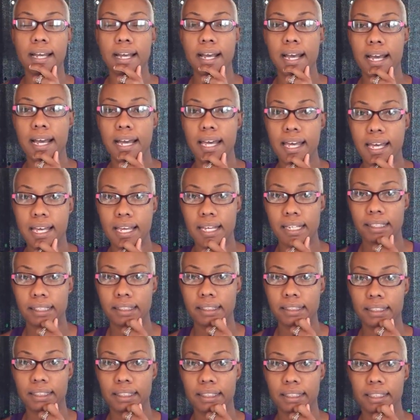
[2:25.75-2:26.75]
And
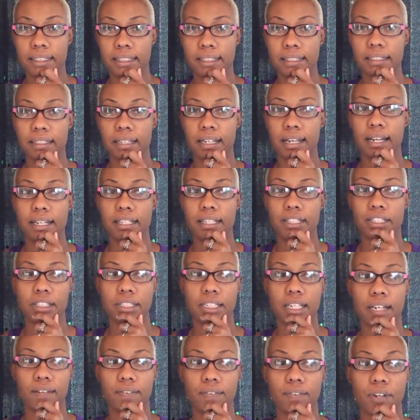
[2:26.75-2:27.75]
I just
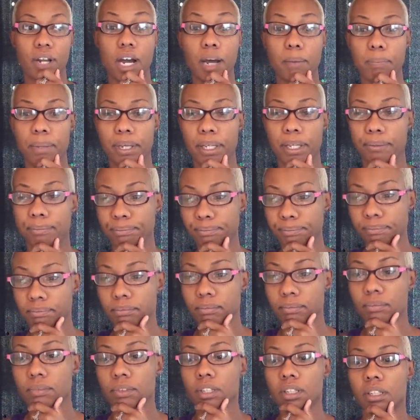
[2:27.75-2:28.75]
have not been.
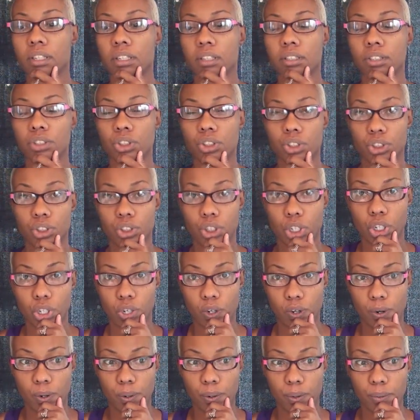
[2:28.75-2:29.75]

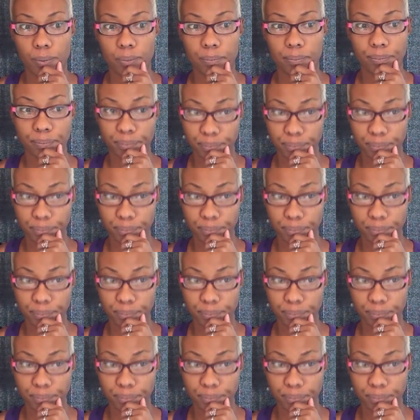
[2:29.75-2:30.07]
So,